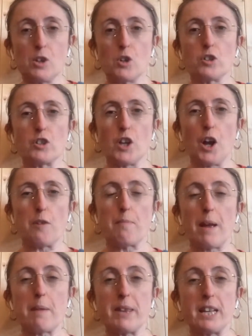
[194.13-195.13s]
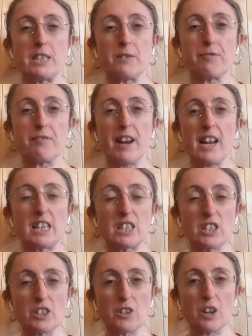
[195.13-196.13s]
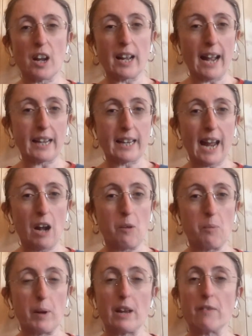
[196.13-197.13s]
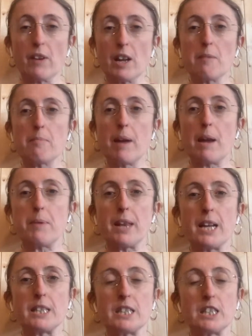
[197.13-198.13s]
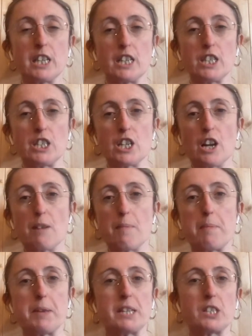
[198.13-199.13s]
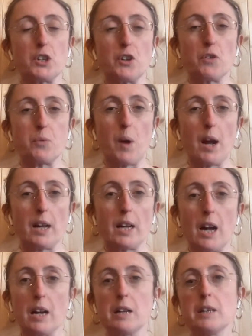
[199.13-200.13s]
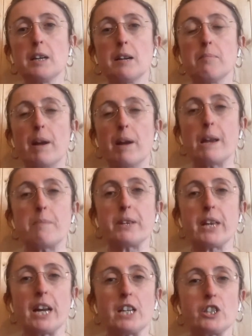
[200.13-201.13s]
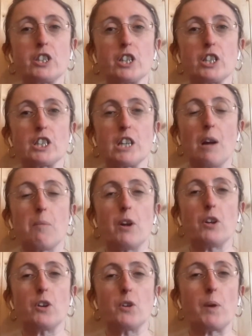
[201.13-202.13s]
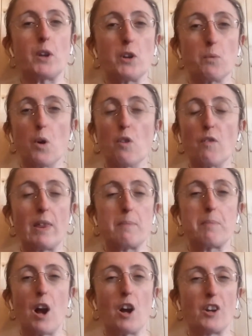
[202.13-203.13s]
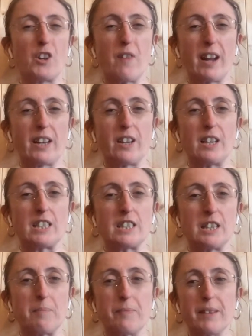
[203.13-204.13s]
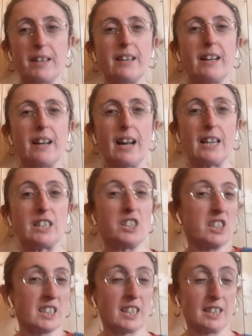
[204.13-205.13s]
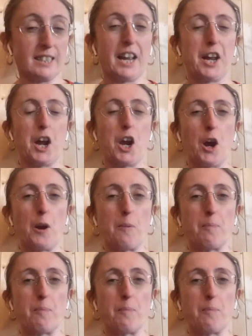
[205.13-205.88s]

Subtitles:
So maybe there's a friend who you like hanging out with. Maybe there's a teacher. Maybe there's a youth worker. Maybe there's just someone who, when you walk around the park, you recognise them and just say hello.